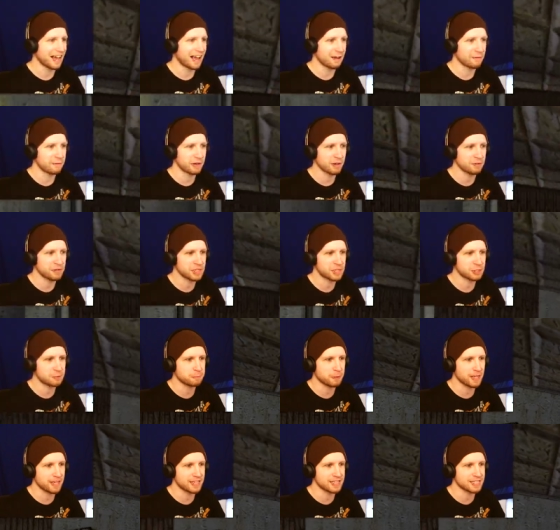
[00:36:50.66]
I would always
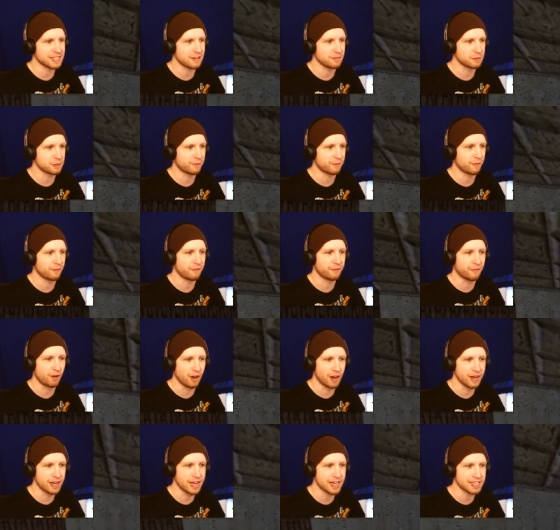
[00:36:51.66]
just play these levels for
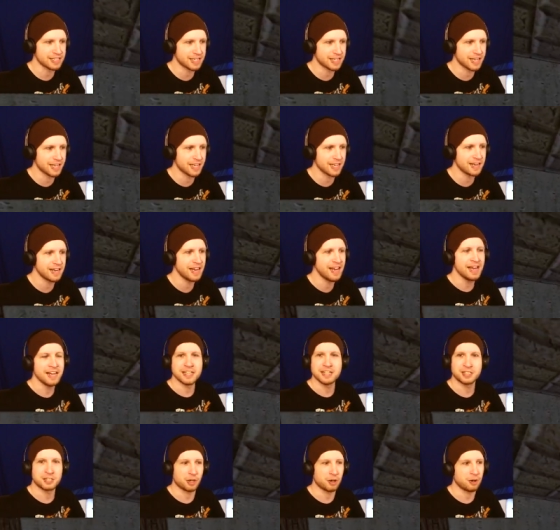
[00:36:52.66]
fun as a kid,
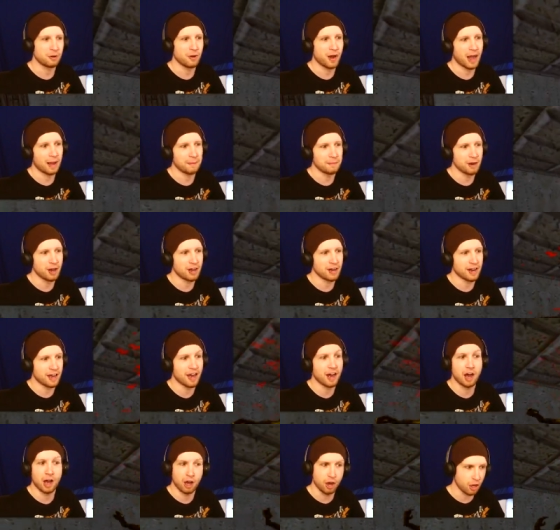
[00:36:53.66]
so I'm not
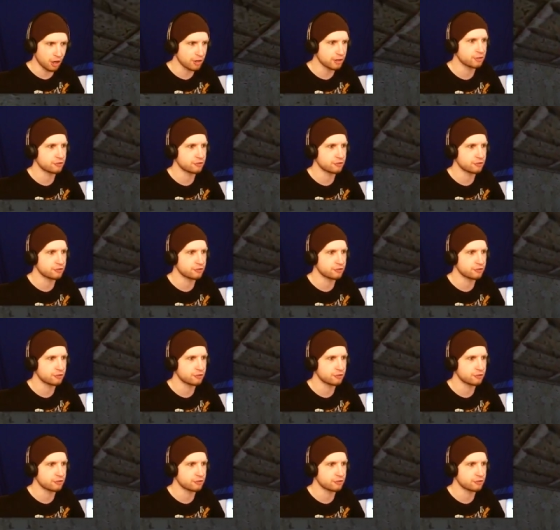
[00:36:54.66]
one